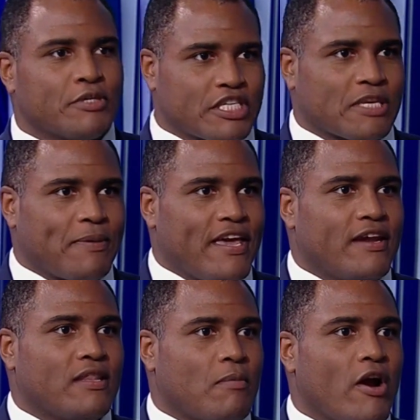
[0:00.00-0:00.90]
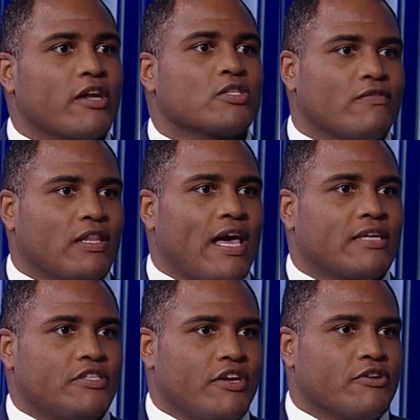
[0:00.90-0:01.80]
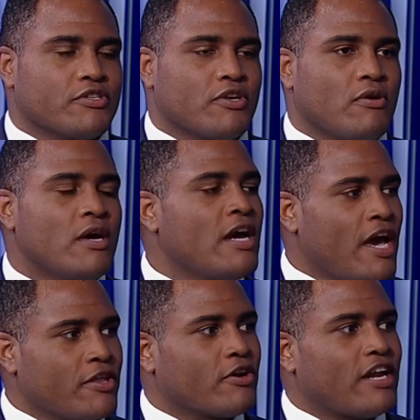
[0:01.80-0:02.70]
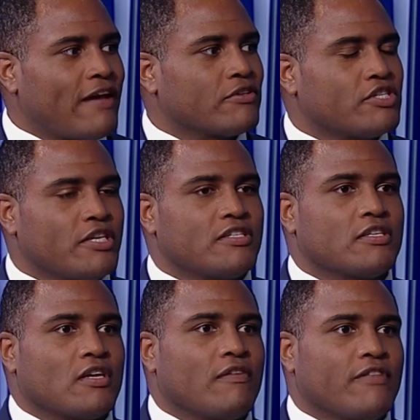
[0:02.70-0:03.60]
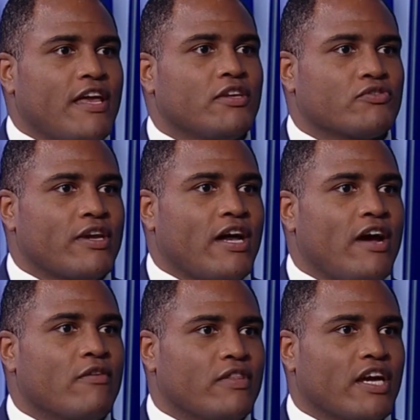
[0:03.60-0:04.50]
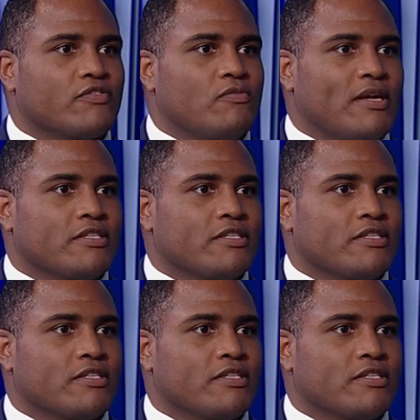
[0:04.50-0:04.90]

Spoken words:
participated in the markets over the last year or so, and they're going to have to chase this soft landing trade higher over the next few